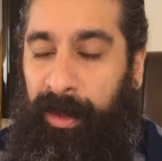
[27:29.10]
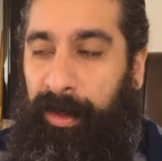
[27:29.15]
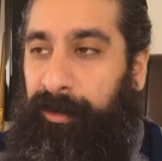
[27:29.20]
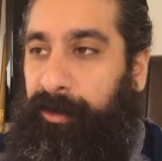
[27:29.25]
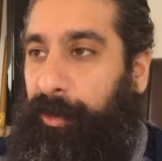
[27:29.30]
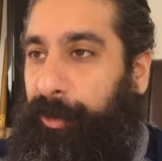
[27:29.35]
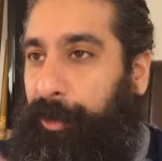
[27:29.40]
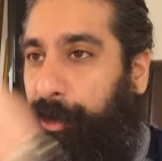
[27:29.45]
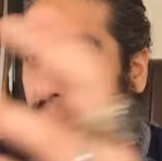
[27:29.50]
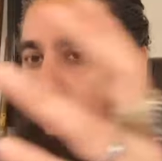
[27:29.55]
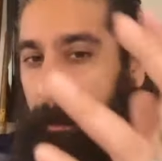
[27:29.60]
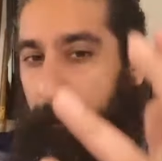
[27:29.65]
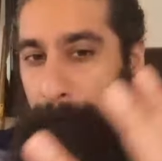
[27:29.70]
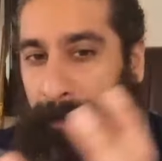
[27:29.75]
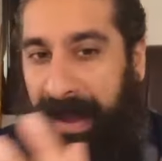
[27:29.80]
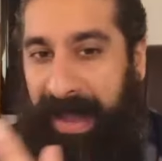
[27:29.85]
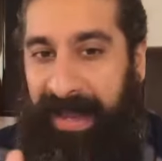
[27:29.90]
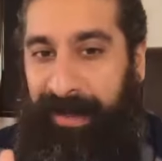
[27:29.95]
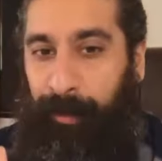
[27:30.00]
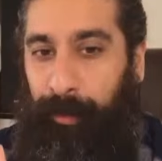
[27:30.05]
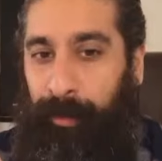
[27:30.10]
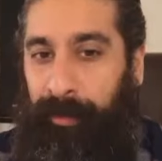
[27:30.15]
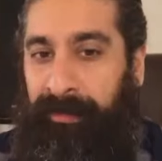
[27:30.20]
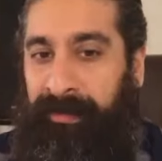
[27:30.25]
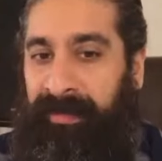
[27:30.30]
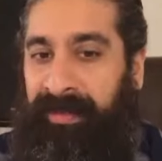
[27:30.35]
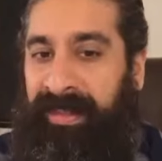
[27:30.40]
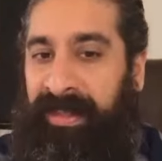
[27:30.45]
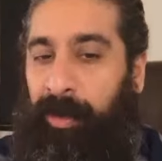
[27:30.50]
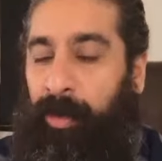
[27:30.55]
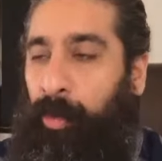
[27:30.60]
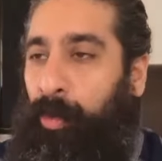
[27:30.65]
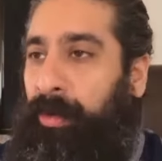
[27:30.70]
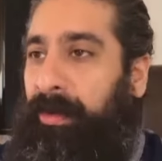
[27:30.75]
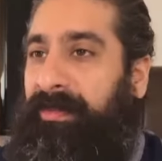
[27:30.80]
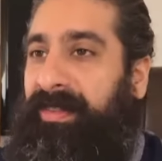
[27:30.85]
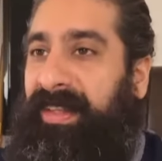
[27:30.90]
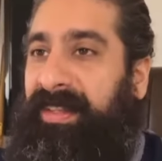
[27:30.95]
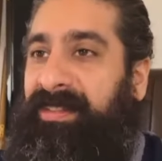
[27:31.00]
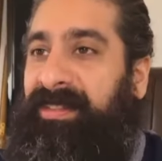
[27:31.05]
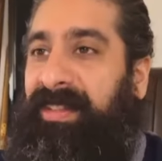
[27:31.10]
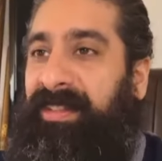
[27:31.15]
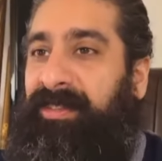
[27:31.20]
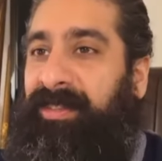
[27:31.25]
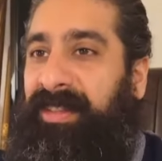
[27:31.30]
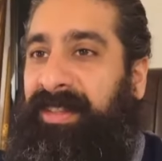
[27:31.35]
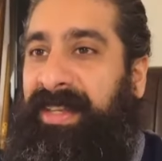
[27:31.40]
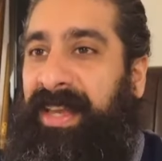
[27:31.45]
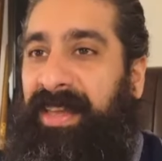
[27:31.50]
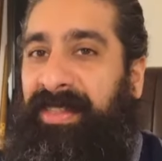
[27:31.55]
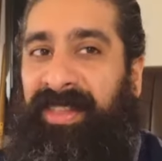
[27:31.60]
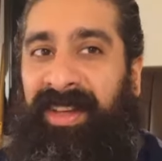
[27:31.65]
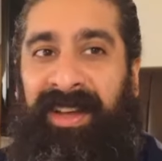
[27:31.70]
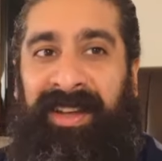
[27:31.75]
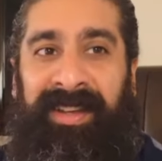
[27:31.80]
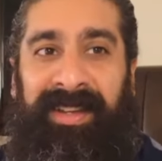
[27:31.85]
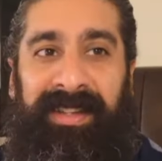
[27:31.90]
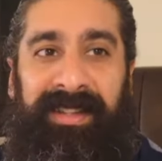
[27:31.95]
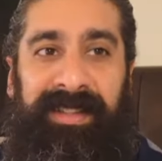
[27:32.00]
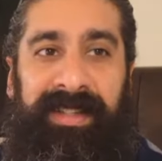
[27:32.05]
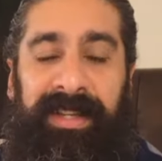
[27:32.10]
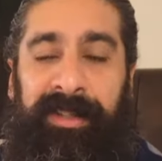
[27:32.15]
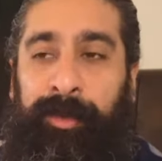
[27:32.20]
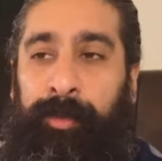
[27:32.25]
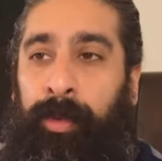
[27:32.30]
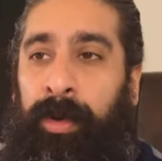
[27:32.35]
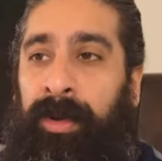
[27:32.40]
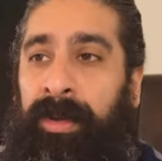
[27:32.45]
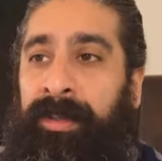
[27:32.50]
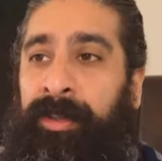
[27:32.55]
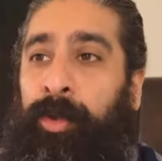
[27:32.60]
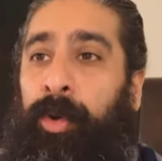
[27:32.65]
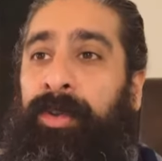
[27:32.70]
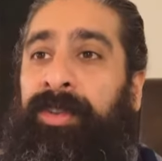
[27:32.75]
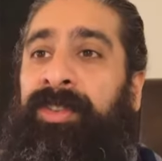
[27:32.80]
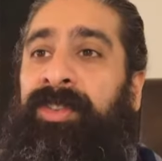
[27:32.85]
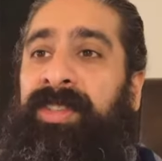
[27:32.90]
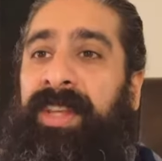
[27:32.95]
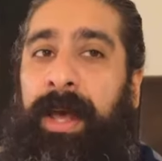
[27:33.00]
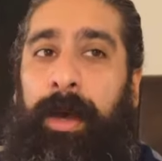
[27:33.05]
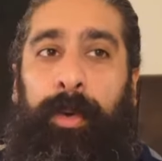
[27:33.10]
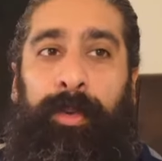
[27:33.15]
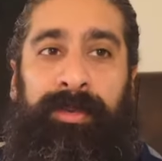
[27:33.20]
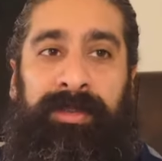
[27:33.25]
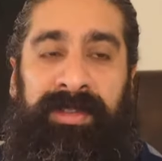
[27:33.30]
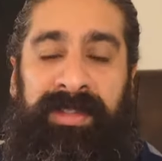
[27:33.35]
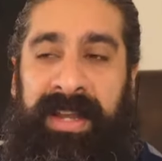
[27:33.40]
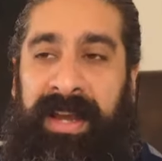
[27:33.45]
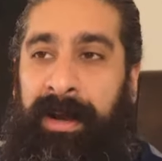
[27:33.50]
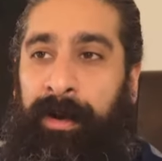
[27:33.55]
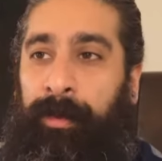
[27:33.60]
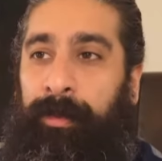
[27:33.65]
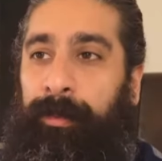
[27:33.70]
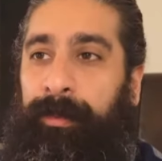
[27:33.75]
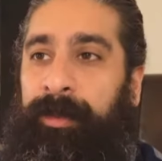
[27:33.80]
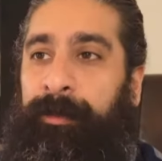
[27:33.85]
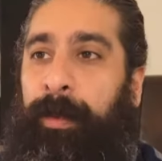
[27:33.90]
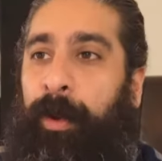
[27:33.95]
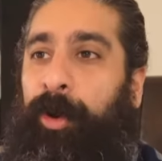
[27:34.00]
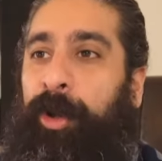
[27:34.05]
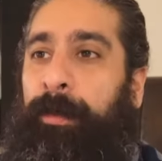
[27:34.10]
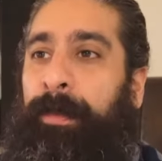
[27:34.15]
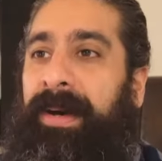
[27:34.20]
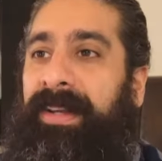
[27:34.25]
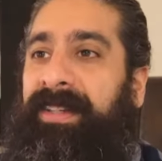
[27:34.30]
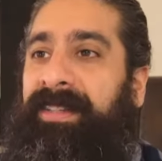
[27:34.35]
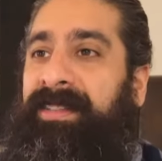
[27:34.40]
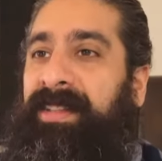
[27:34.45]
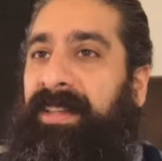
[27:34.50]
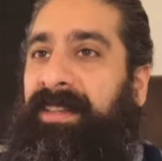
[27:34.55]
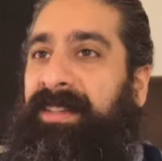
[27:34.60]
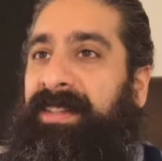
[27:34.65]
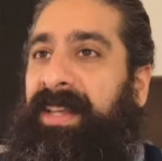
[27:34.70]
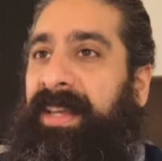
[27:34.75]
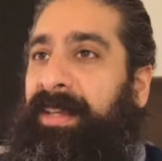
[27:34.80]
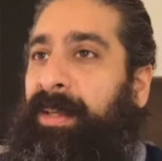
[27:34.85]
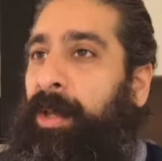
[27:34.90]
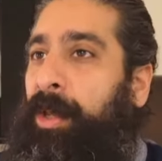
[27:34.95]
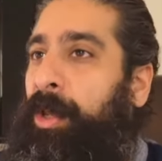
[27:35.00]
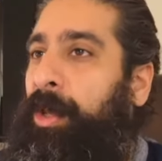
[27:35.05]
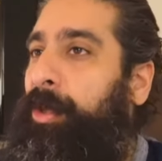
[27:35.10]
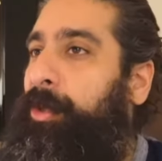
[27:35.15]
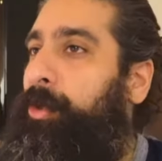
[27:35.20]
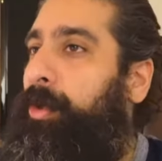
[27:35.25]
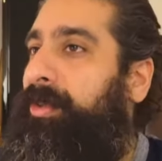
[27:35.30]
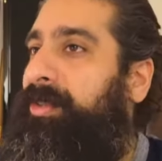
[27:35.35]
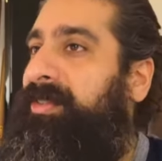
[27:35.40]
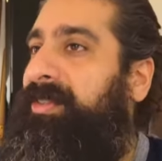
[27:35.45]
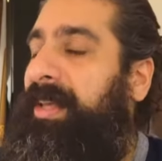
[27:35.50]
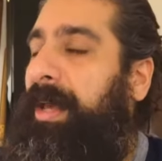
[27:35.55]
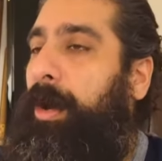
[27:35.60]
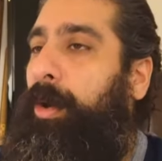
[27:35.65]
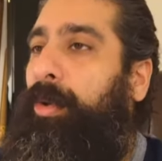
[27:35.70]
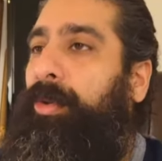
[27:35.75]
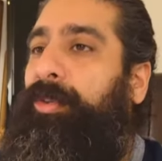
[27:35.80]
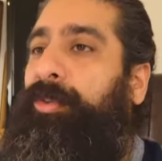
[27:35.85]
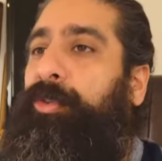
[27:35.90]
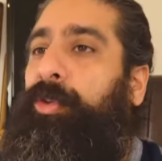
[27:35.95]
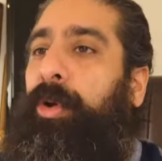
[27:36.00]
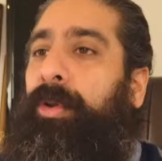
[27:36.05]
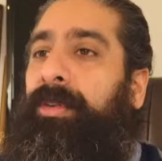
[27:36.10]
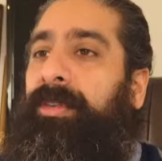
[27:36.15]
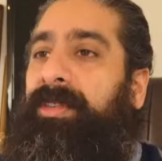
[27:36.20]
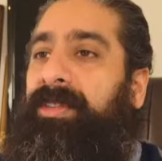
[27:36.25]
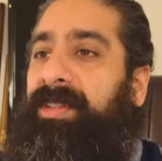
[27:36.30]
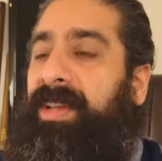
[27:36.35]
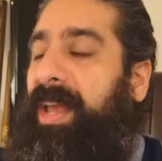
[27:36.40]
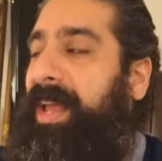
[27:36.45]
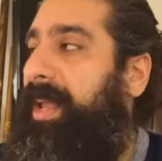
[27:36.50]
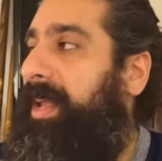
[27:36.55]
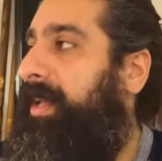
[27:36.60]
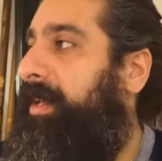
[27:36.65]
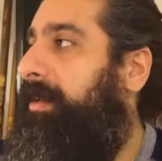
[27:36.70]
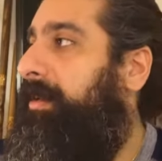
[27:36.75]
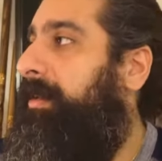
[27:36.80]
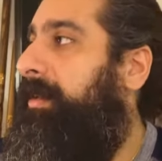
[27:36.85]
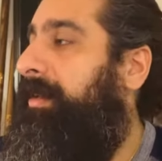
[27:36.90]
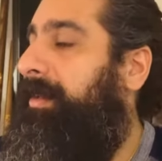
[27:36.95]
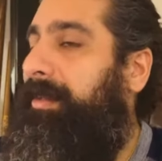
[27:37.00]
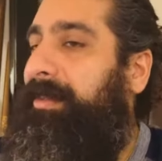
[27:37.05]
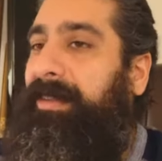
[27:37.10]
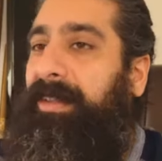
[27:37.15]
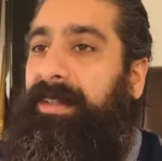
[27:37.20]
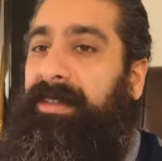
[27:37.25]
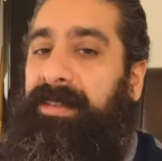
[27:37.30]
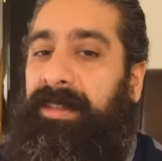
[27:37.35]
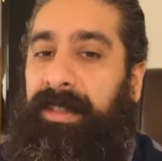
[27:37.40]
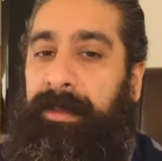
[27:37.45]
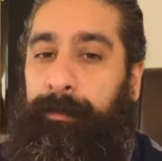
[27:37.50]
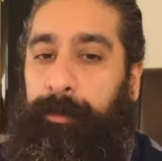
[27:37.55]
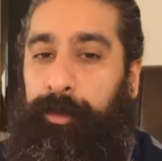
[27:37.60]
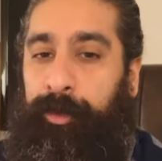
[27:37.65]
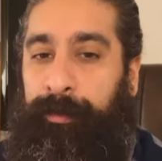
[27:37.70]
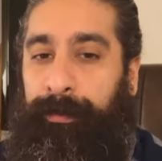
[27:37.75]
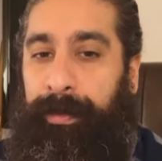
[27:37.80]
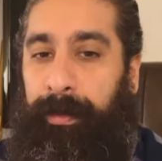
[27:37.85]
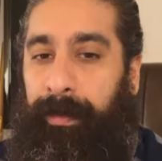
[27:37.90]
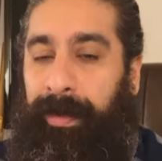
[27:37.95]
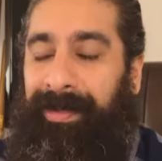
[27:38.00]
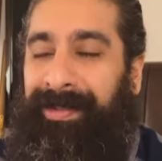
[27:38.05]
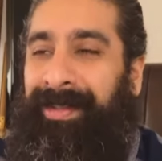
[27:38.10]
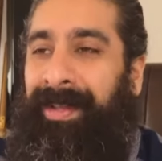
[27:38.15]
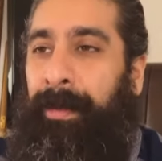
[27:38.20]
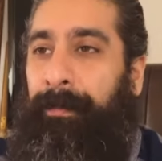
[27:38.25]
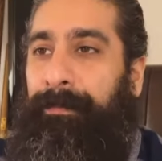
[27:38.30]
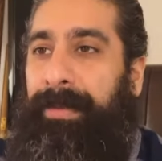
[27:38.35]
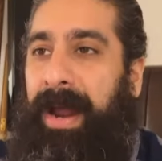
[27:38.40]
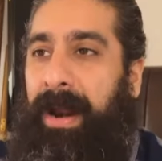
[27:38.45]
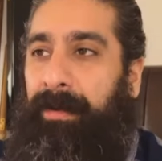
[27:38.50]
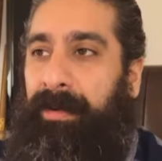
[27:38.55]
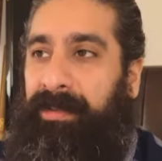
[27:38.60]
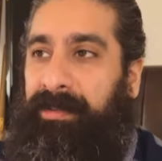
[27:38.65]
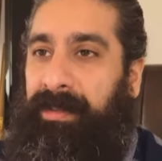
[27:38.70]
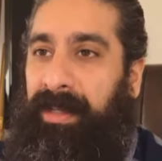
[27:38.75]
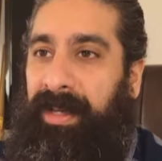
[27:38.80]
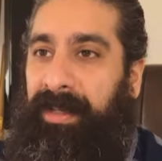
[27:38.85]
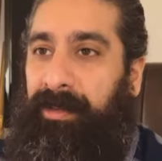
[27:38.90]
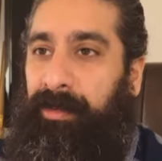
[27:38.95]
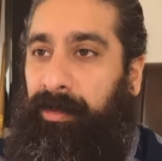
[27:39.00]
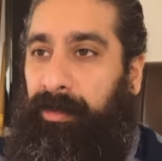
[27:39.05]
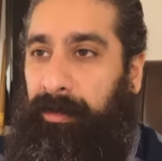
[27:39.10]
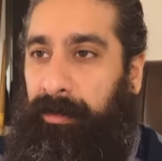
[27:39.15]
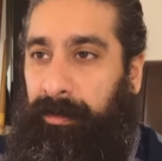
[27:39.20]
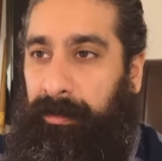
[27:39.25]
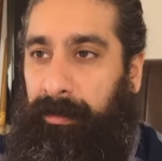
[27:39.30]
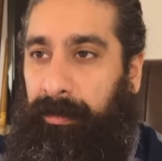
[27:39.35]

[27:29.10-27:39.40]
So you combine all of these things together. Guess what? Your cells now, we spoke about this the other day, your cells contain these evil spirits, parasites.